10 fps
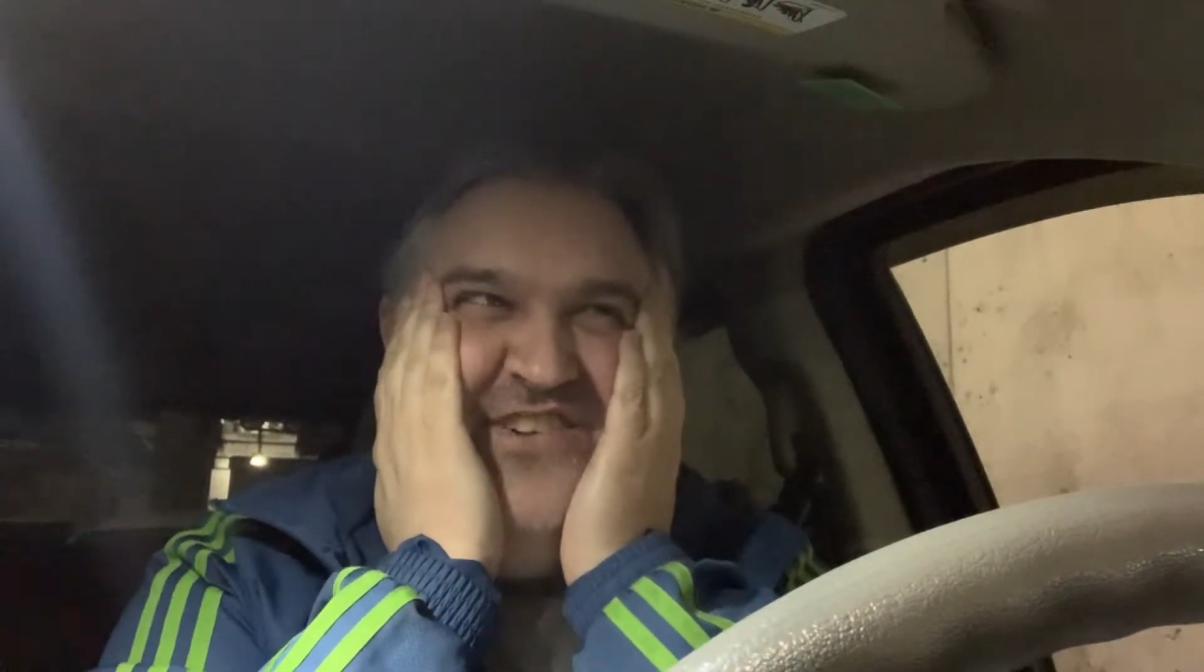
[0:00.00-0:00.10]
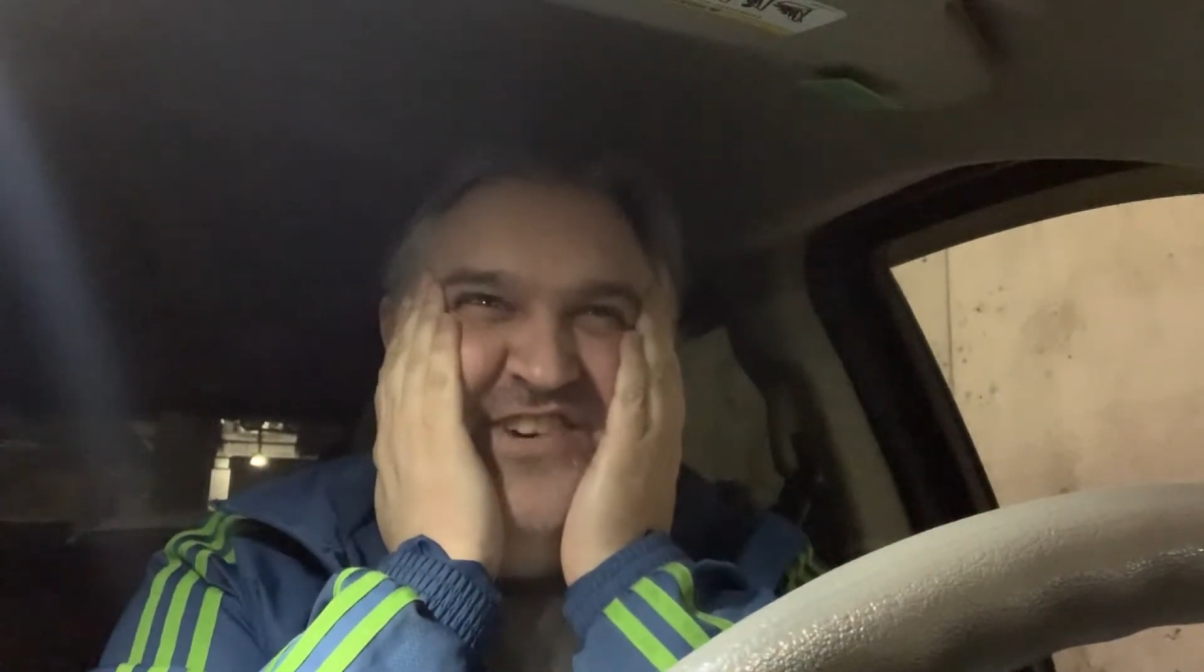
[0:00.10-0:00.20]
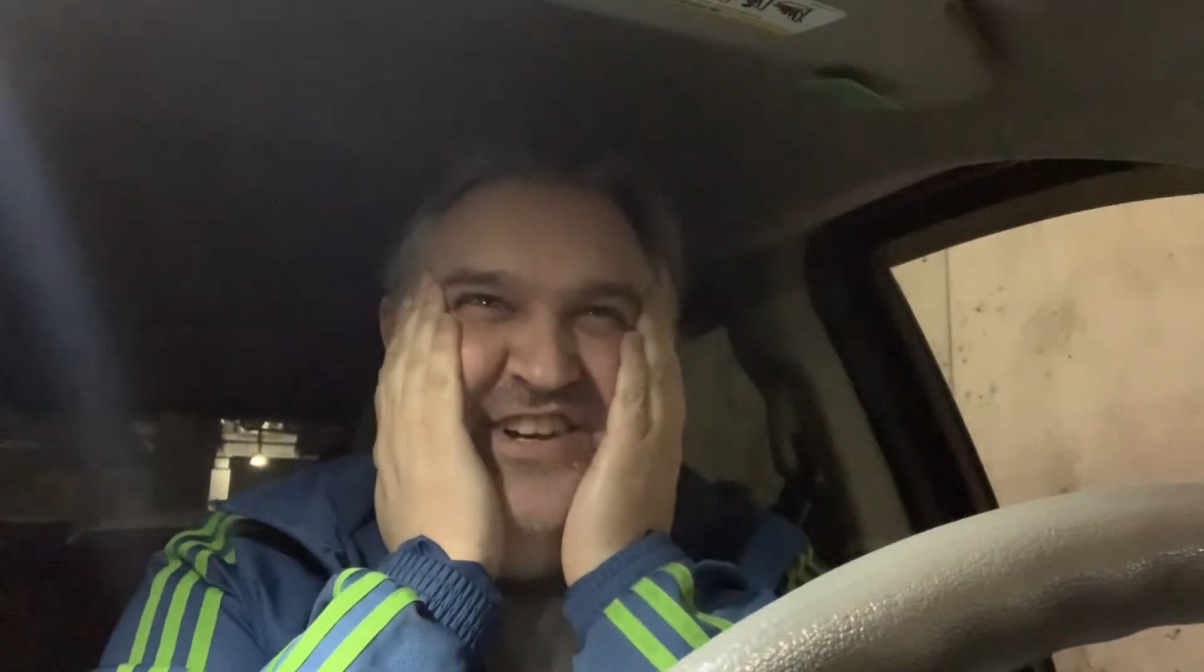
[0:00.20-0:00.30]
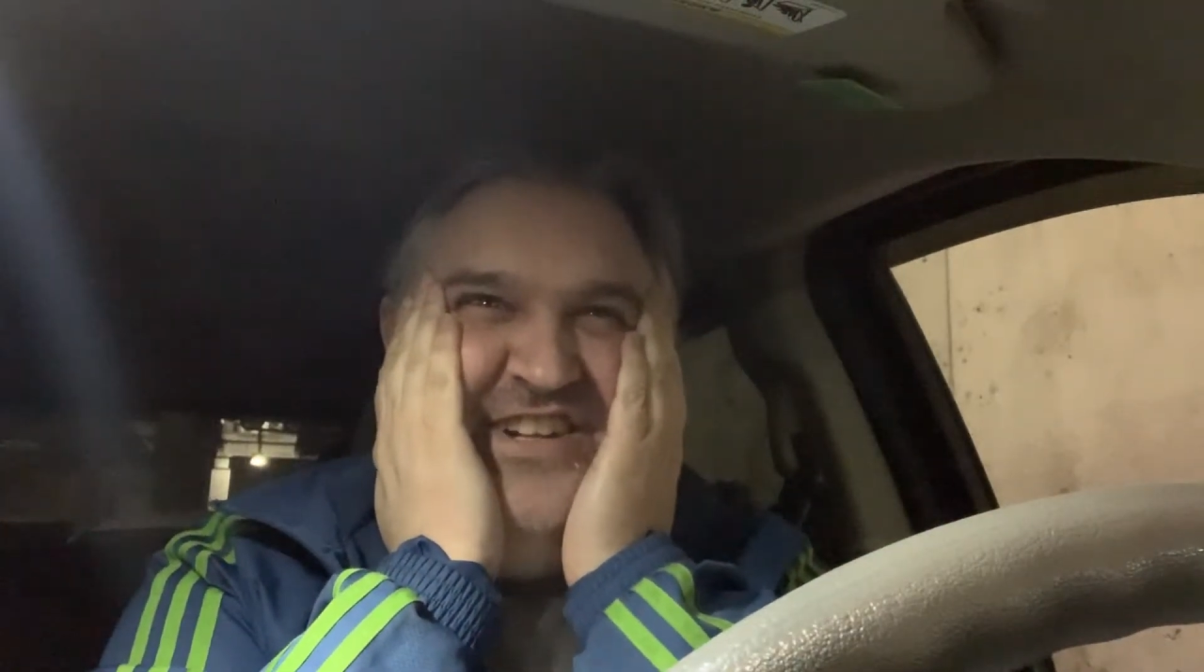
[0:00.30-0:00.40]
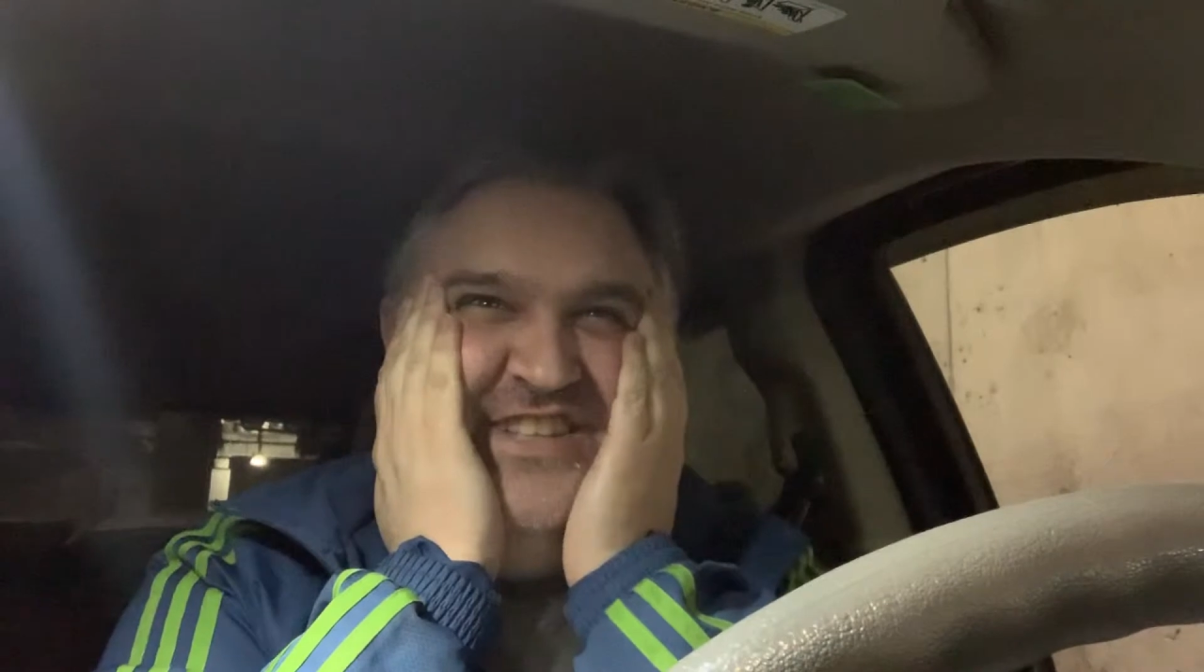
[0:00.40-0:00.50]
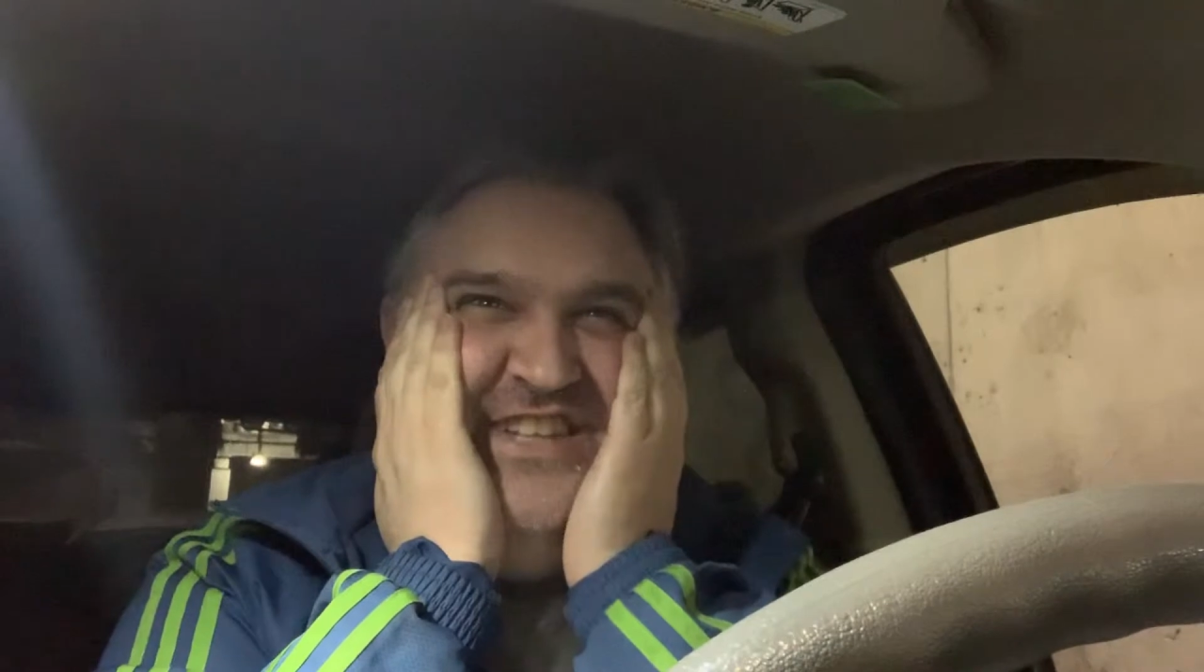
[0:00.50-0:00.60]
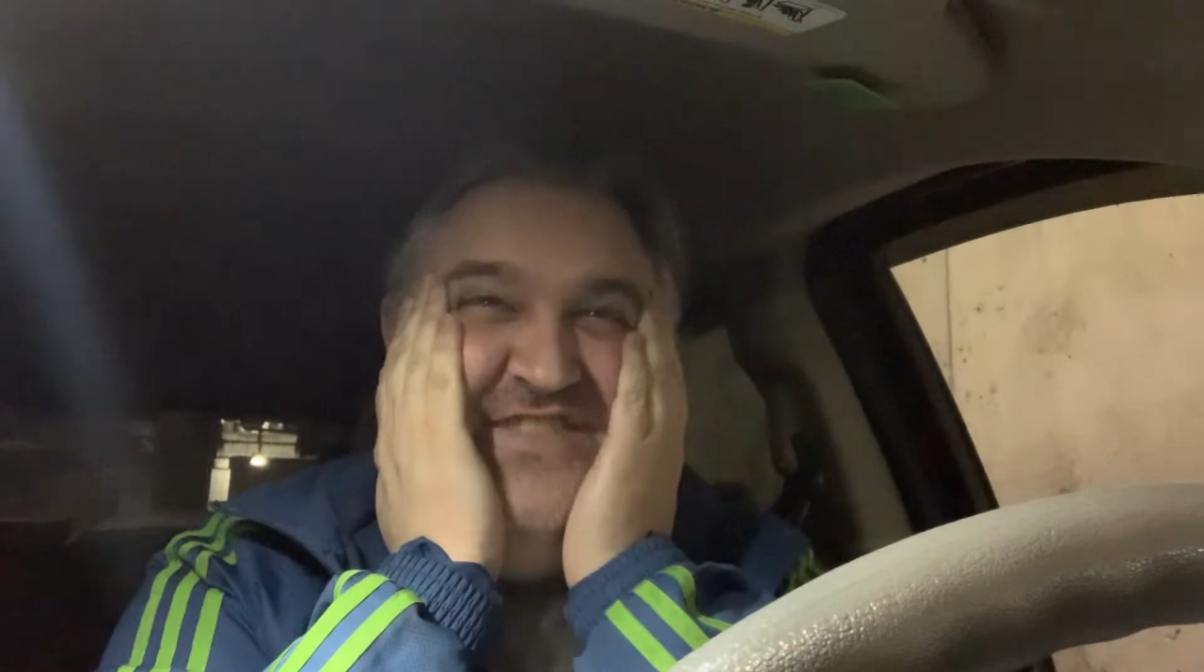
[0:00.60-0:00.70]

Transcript: words,